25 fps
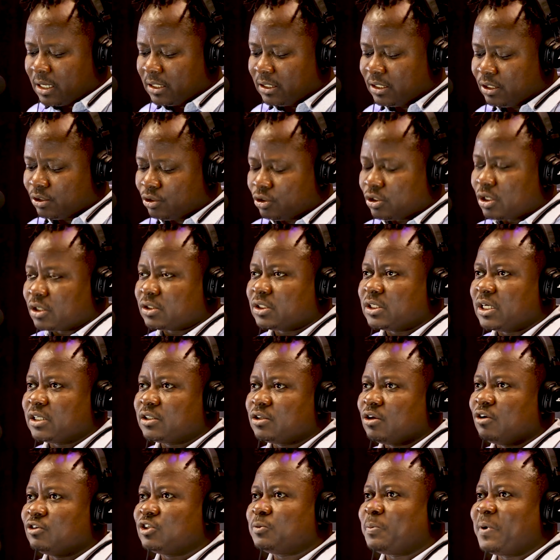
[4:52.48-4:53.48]
the
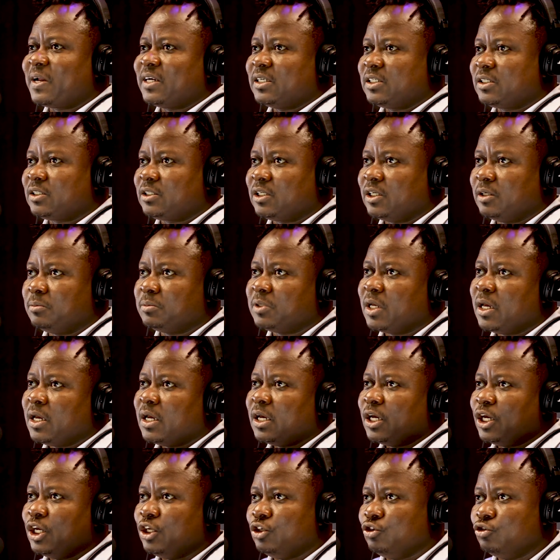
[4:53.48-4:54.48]
success of Spanish teams
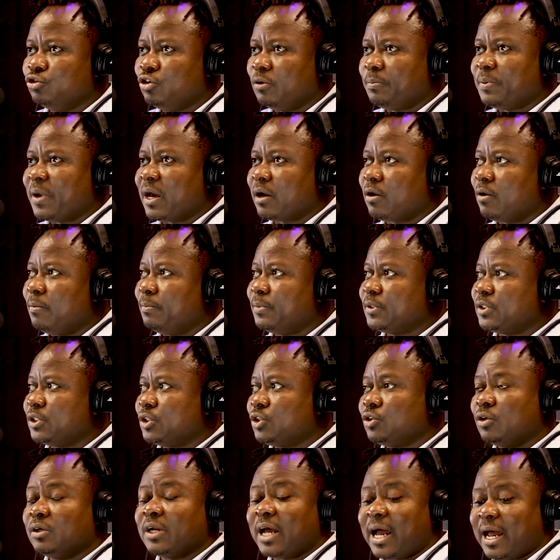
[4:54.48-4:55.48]
in European
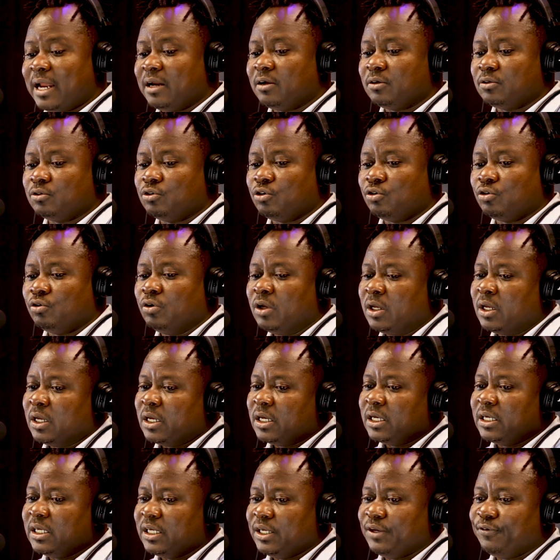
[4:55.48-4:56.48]
competition. I don't know
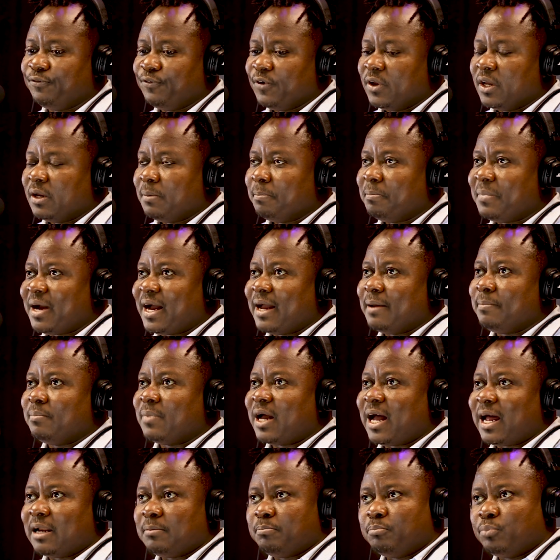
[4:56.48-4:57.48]
if my
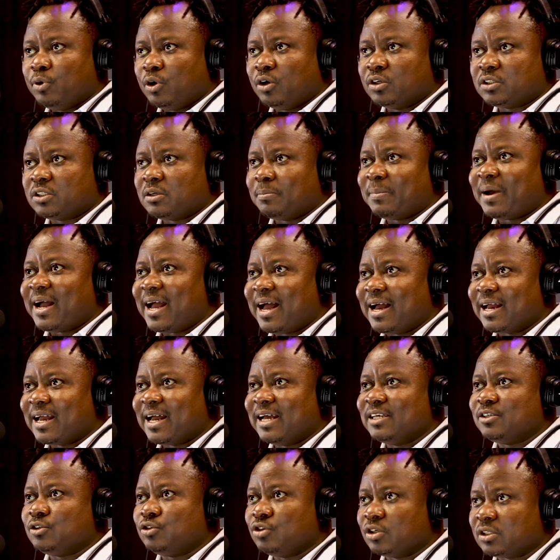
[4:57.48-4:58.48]
outburst or my anger
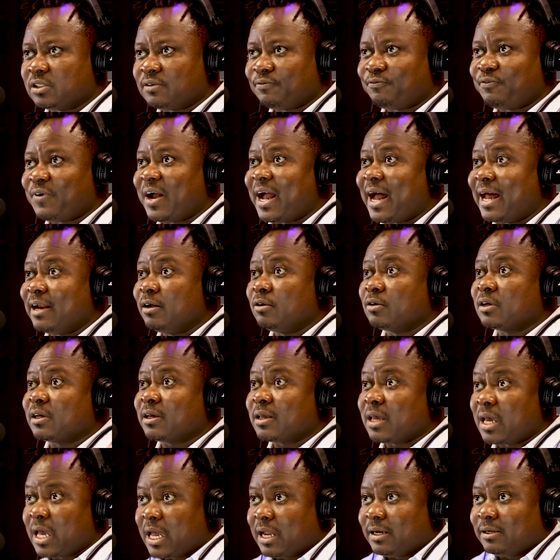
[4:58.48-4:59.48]
is justified. I don't
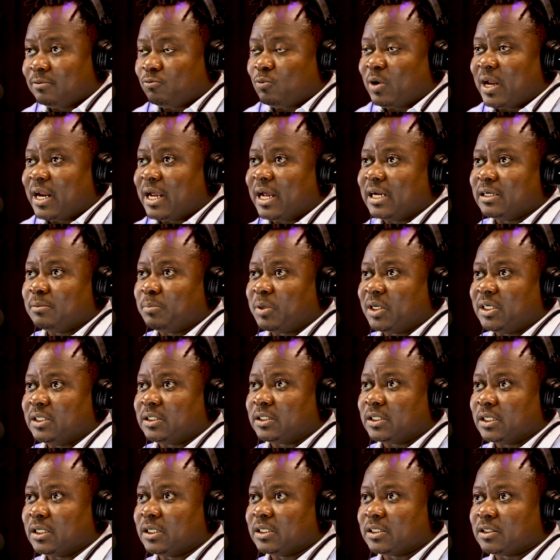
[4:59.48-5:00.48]
care what anybody
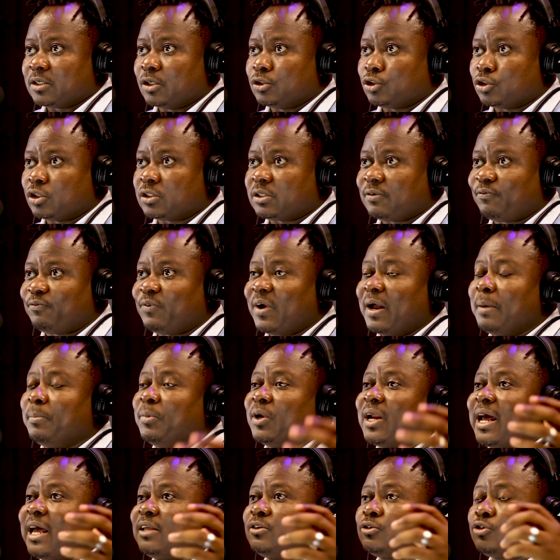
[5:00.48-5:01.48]
think is not justified,
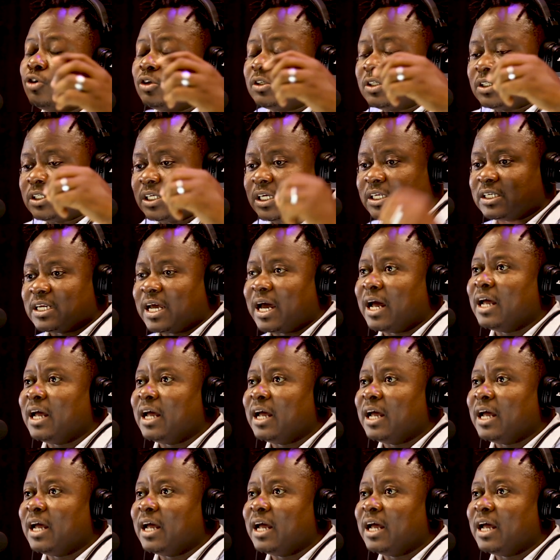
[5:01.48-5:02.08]
but I just think